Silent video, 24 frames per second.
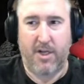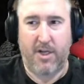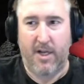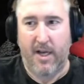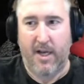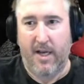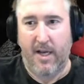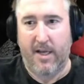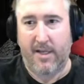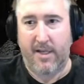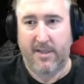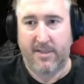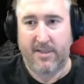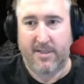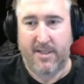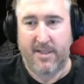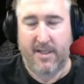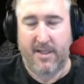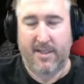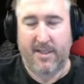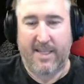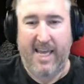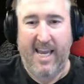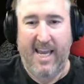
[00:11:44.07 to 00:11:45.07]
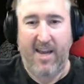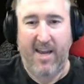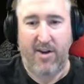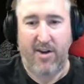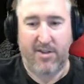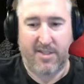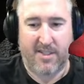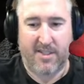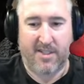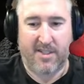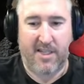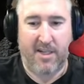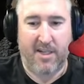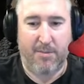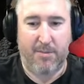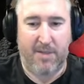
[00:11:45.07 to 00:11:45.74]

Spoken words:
to Chaos is going to